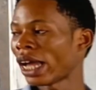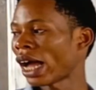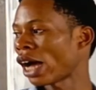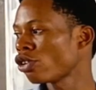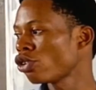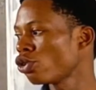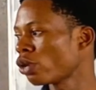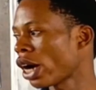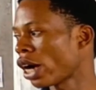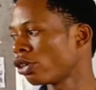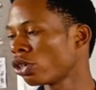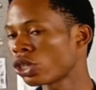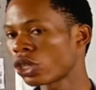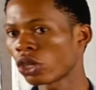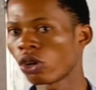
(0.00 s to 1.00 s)
here, are you
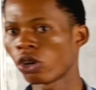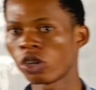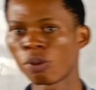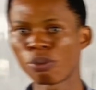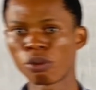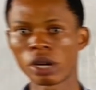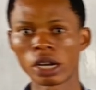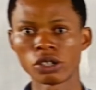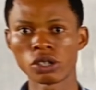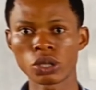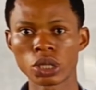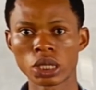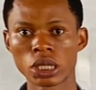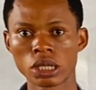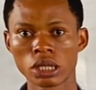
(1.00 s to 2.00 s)
eukaryotic or you're
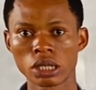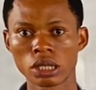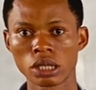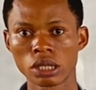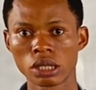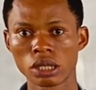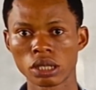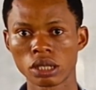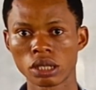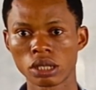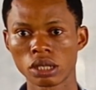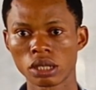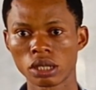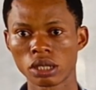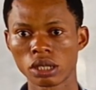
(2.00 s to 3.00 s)
prokaryotic?
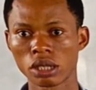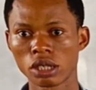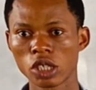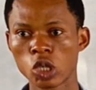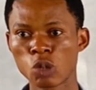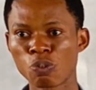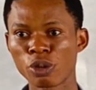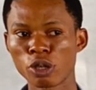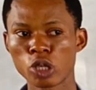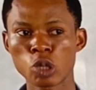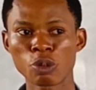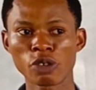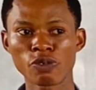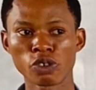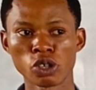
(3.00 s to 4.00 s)
Sp
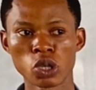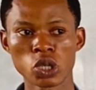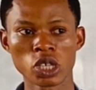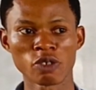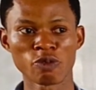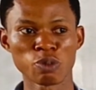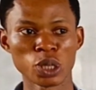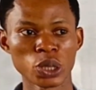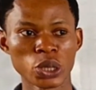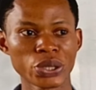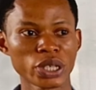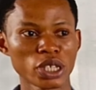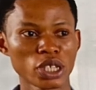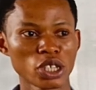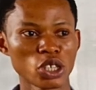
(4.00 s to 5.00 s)
speak for yourself,
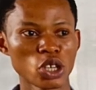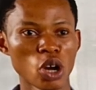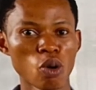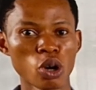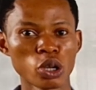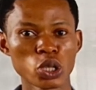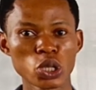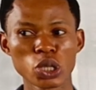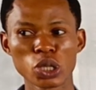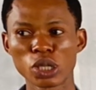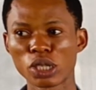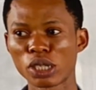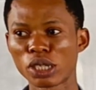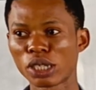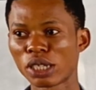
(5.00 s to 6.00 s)
please. You're what?
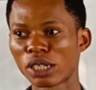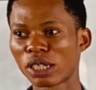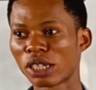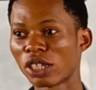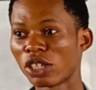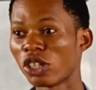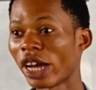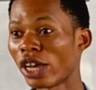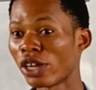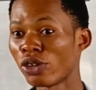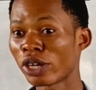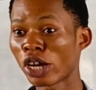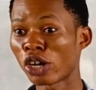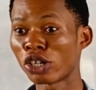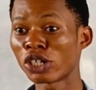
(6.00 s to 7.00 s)

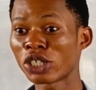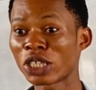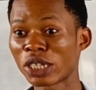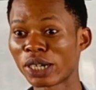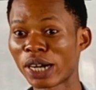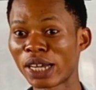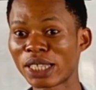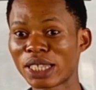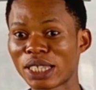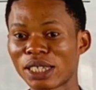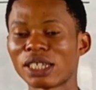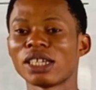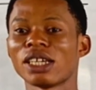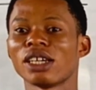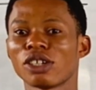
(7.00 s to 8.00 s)
You're eukaryotic, right?
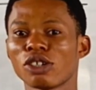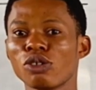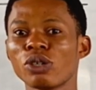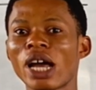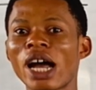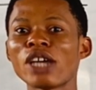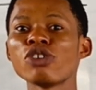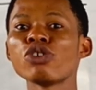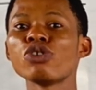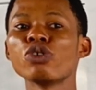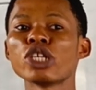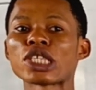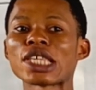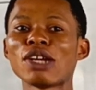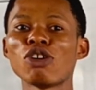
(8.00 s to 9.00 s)
Good. Are you
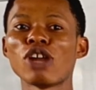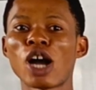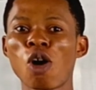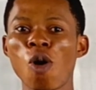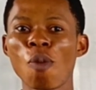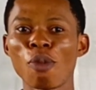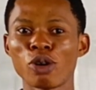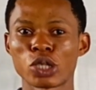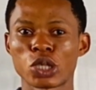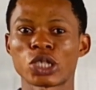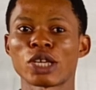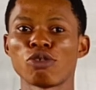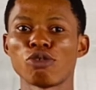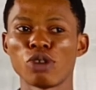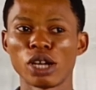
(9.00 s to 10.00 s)
unicellular or
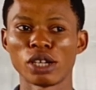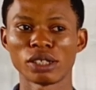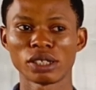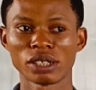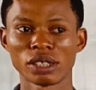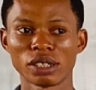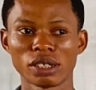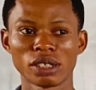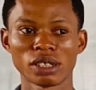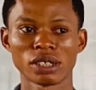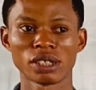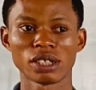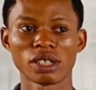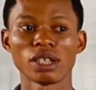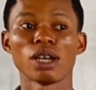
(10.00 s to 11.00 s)
multicellular?
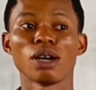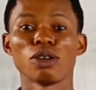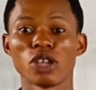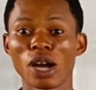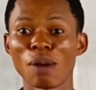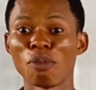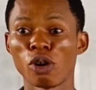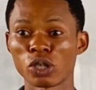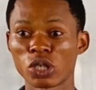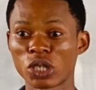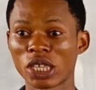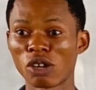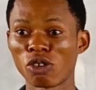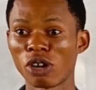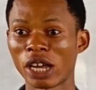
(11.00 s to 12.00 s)
multicellular? You are
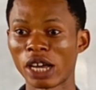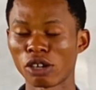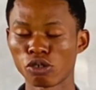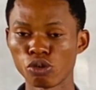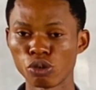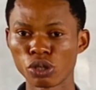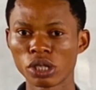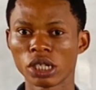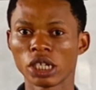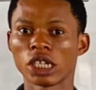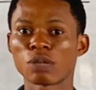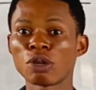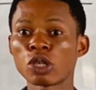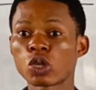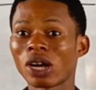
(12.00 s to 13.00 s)
multicellular. Good.
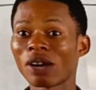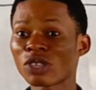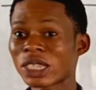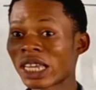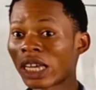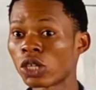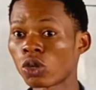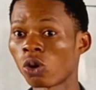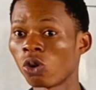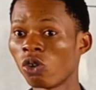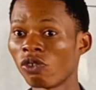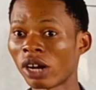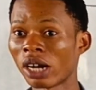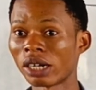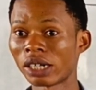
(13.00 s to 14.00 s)
Means you have cells all
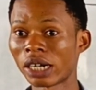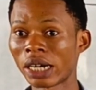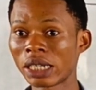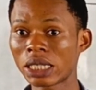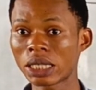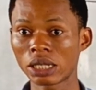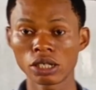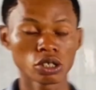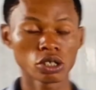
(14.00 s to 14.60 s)
over, right?